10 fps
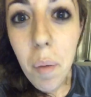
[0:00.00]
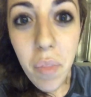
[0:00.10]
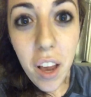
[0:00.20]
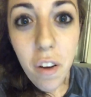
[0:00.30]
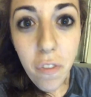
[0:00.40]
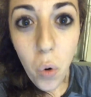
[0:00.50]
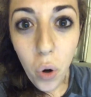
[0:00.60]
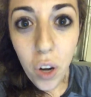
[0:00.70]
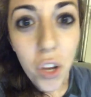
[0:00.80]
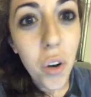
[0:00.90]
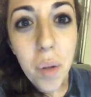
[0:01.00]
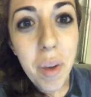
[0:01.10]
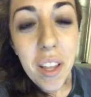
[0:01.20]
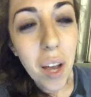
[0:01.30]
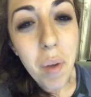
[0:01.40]
I'm there for. You know what I
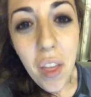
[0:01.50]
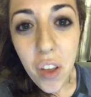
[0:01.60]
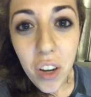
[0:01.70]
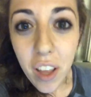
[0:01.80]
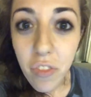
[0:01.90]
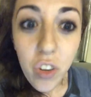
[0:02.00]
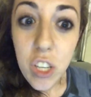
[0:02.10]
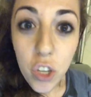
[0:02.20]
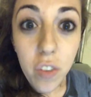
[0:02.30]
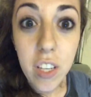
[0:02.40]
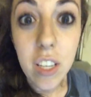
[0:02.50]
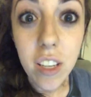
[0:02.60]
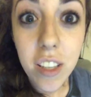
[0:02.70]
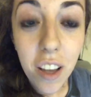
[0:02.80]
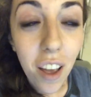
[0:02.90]
mean? Like, I'm not there to get free
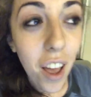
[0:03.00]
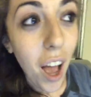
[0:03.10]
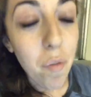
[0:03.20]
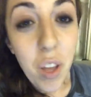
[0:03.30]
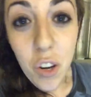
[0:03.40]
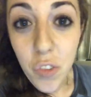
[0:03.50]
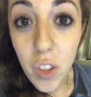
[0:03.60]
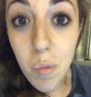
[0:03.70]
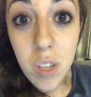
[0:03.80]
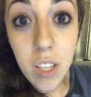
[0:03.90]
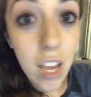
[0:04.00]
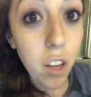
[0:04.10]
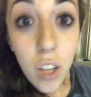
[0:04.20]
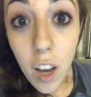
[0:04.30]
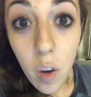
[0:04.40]
services. I'm there for them to take
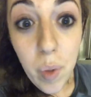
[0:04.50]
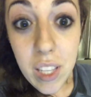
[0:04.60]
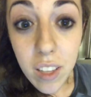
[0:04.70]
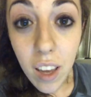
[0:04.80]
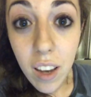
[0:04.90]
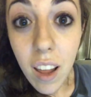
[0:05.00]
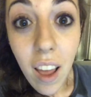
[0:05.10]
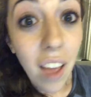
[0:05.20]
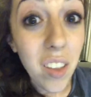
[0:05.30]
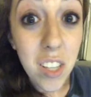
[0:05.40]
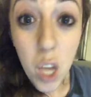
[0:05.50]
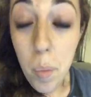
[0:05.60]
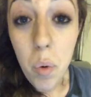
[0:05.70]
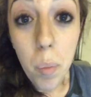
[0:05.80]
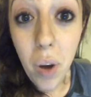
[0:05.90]
good care of my skin and then tell
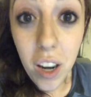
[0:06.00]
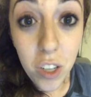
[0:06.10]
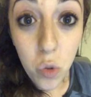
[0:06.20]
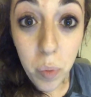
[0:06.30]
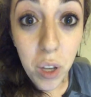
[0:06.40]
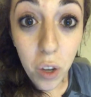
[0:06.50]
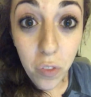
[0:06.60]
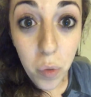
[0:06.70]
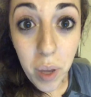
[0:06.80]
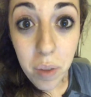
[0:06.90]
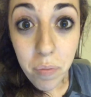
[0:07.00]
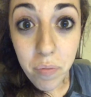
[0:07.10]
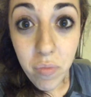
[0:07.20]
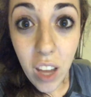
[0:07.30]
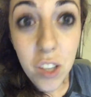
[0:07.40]
me what products would be good for me.
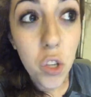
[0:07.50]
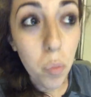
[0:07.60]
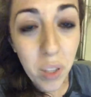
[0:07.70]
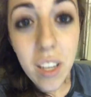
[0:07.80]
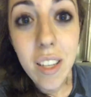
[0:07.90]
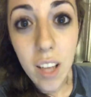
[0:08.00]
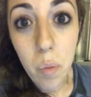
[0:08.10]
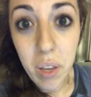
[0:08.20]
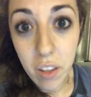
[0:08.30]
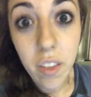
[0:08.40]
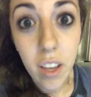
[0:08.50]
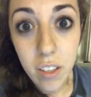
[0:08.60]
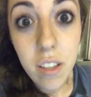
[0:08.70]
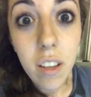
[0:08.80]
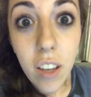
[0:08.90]
And so please sell me the
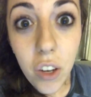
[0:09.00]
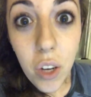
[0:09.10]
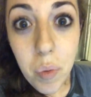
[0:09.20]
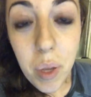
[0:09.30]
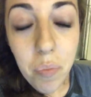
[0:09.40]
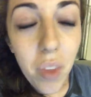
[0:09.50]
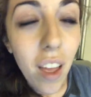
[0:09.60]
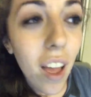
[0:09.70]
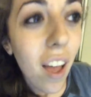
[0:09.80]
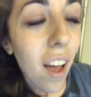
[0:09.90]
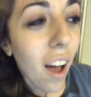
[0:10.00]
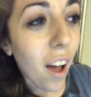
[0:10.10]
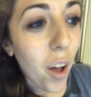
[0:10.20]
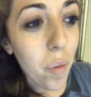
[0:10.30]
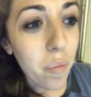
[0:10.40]
things. You know what I
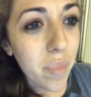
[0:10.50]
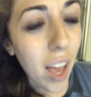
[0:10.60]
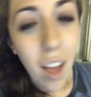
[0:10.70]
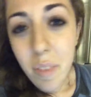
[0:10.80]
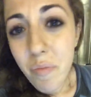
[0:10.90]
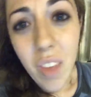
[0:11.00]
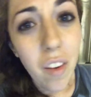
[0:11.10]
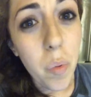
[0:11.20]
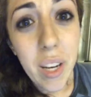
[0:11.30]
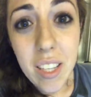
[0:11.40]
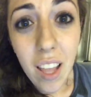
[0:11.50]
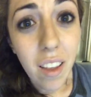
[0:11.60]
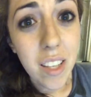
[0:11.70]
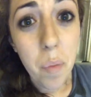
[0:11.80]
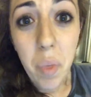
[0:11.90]
mean? Everybody's
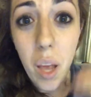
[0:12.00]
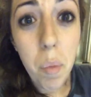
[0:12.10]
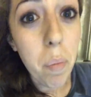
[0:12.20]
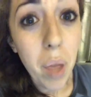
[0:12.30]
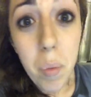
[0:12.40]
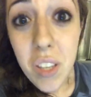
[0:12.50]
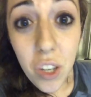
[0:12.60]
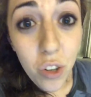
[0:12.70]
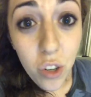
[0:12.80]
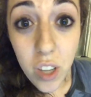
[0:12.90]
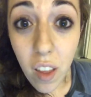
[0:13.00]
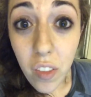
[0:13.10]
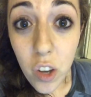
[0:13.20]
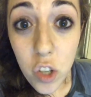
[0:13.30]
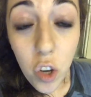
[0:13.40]
selling something. Babysitters are selling
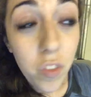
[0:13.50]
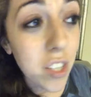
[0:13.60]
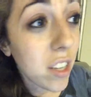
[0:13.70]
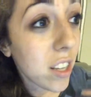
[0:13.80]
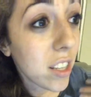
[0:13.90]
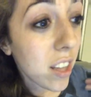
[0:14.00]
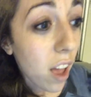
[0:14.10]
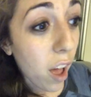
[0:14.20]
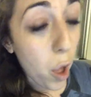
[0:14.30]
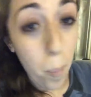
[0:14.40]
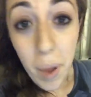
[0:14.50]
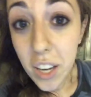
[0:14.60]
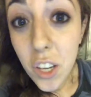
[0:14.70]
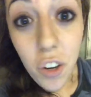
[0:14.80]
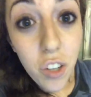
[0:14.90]
their services.
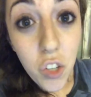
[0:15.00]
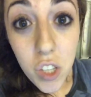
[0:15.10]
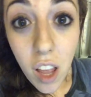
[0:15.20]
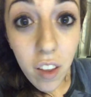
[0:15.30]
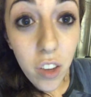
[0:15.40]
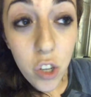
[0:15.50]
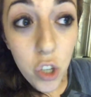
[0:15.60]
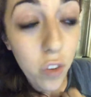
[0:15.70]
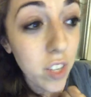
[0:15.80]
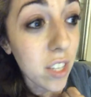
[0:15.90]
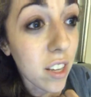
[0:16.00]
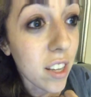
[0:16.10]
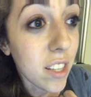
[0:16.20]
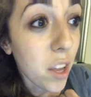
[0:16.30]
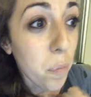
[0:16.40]
Manicurists are selling their
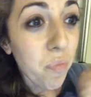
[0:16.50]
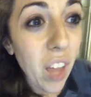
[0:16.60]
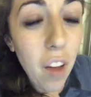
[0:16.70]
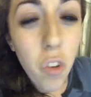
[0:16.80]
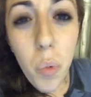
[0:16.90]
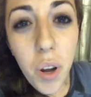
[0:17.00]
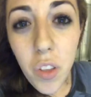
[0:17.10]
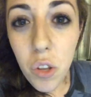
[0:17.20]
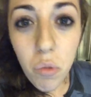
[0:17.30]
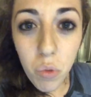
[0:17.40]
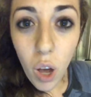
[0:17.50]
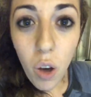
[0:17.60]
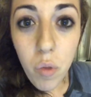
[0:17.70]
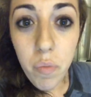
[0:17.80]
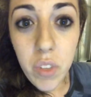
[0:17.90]
services. Everywhere that you
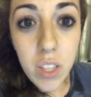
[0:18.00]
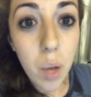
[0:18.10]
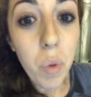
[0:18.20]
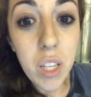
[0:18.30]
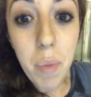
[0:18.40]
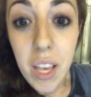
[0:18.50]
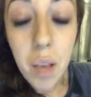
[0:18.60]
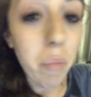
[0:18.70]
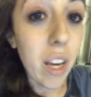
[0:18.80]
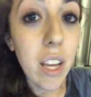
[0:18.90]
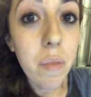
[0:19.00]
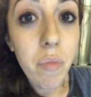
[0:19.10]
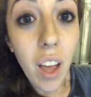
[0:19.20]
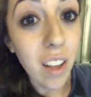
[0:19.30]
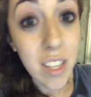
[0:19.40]
go, someone's making money
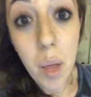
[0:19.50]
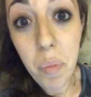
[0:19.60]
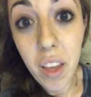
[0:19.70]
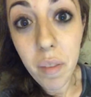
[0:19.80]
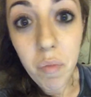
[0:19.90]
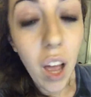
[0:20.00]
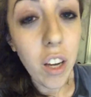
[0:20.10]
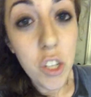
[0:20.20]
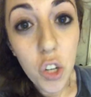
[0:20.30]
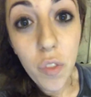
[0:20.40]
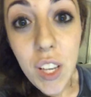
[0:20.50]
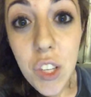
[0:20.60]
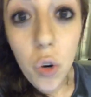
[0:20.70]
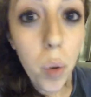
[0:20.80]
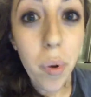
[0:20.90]
on something, on a service
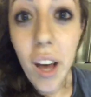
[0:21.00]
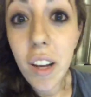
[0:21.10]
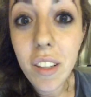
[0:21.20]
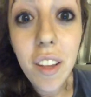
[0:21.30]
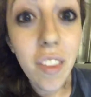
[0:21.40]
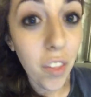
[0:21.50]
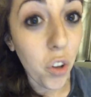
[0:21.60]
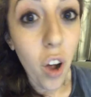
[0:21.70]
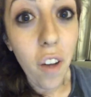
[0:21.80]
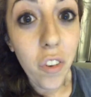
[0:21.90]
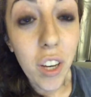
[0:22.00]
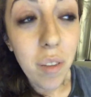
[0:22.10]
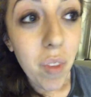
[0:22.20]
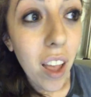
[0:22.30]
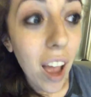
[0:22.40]
or a product that they're offering.
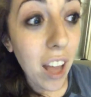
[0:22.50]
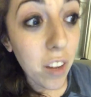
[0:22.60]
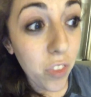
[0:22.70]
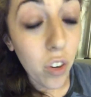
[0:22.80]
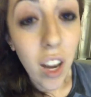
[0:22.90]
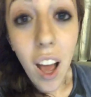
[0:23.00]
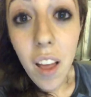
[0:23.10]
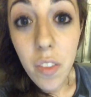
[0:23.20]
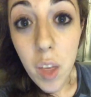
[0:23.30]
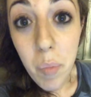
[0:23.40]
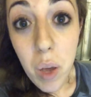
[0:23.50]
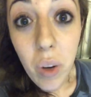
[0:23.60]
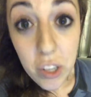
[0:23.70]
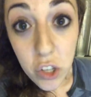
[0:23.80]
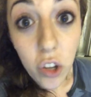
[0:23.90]
And if they're not, they might
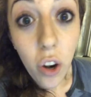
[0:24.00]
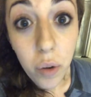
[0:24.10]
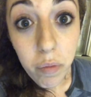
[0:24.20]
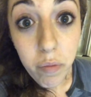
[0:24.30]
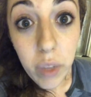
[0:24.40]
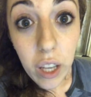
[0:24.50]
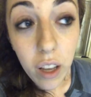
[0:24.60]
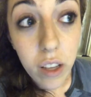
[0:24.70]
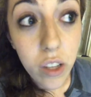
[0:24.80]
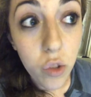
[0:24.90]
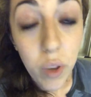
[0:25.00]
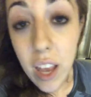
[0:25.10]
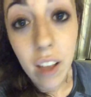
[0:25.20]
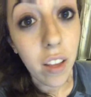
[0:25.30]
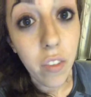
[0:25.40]
want to start, because you
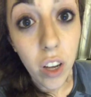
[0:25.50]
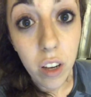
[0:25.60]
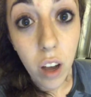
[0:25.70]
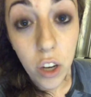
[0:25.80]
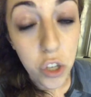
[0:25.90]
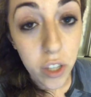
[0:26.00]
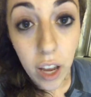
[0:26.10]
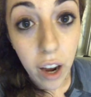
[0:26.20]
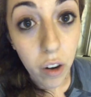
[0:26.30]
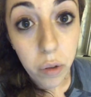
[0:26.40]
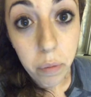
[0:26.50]
can't live on just air.